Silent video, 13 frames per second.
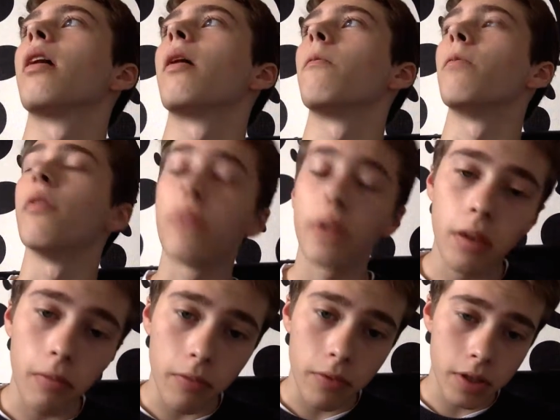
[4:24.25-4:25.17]
And
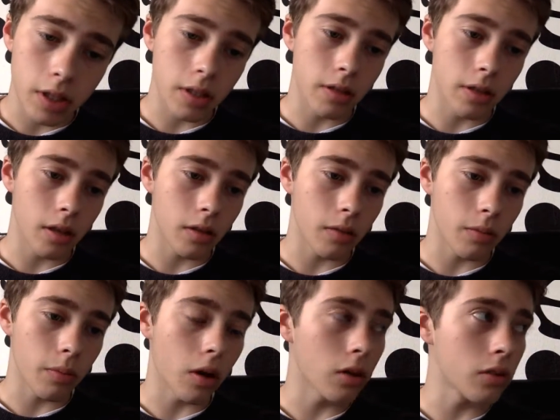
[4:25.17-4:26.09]
within the facilitating
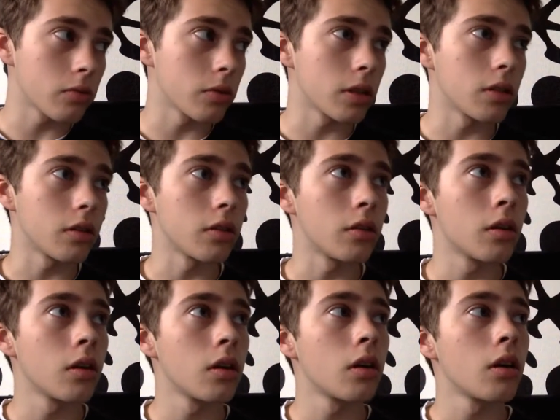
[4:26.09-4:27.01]
parts, we needed
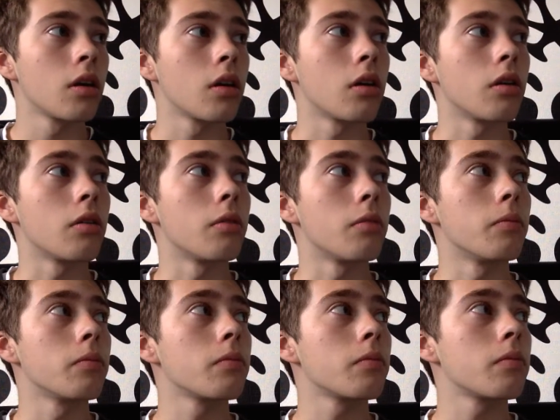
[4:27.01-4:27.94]

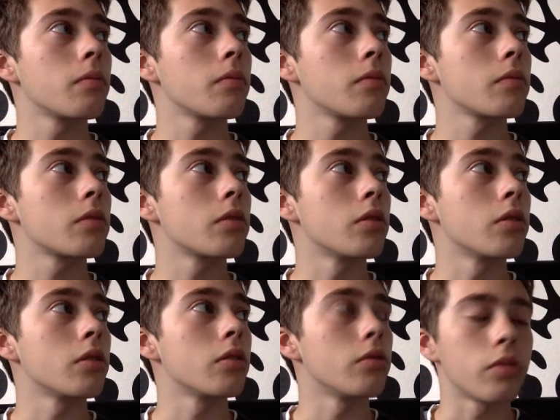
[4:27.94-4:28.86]
um,
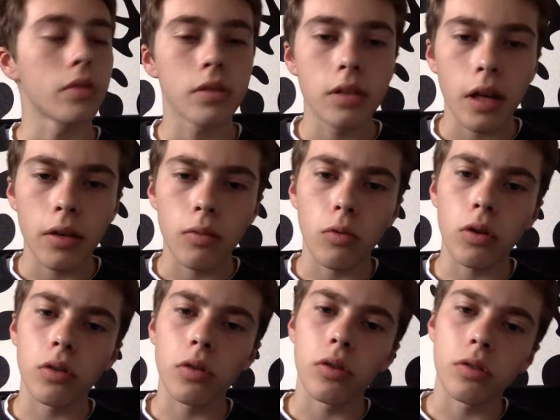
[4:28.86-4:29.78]
to understand
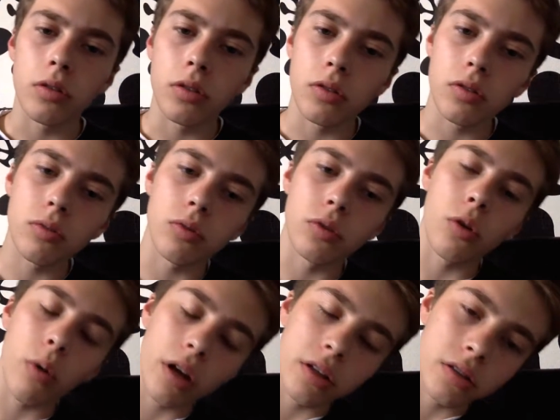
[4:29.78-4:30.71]
what the audience would
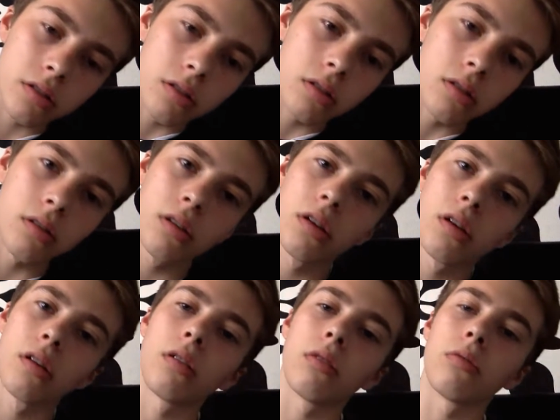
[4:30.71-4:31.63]
question
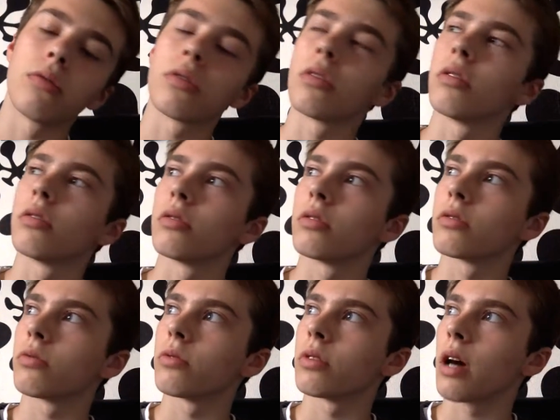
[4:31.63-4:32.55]
or what the
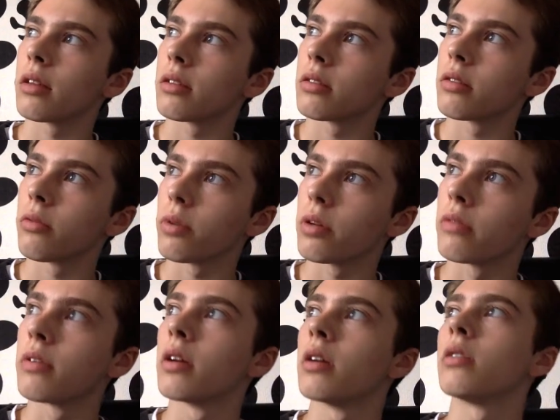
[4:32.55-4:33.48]
audience would answer with.